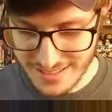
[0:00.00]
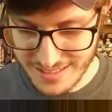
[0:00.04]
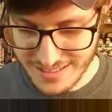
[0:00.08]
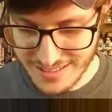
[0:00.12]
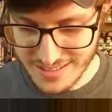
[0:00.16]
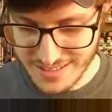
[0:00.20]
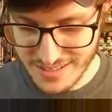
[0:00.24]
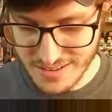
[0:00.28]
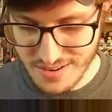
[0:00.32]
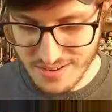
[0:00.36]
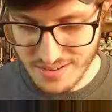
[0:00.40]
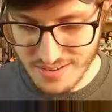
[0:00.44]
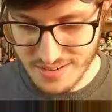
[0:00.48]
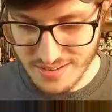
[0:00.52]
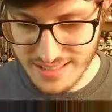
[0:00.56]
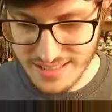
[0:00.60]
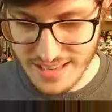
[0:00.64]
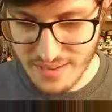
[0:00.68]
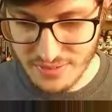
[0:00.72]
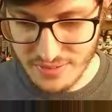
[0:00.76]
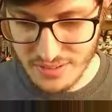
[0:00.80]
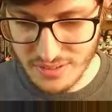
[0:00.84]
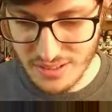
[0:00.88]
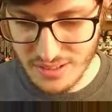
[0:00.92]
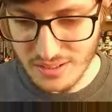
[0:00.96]
So I
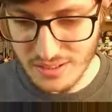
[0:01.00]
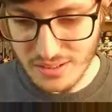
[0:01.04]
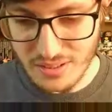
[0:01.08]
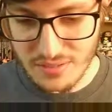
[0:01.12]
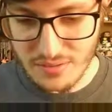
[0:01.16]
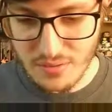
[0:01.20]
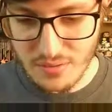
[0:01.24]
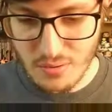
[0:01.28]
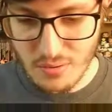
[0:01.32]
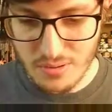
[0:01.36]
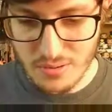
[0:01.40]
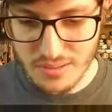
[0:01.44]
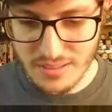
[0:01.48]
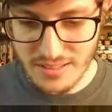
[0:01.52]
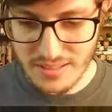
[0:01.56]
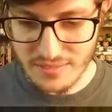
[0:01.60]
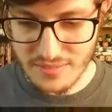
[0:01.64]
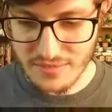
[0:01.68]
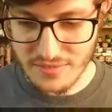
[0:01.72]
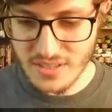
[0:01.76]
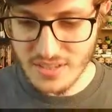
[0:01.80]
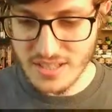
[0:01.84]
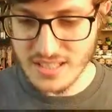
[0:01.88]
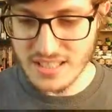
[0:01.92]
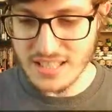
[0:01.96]
definitely look forward to
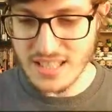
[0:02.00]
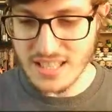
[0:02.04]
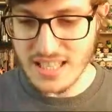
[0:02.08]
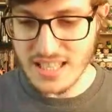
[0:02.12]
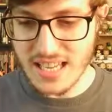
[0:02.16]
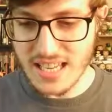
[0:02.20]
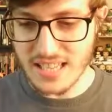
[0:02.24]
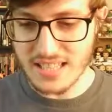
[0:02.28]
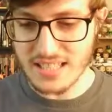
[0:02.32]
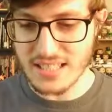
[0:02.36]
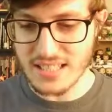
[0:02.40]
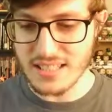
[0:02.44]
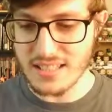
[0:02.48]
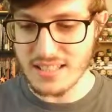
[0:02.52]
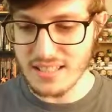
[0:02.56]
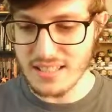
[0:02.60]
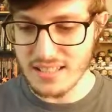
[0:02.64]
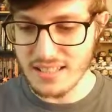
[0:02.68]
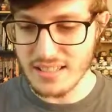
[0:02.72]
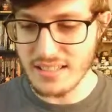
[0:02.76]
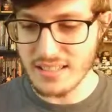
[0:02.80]
finishing this and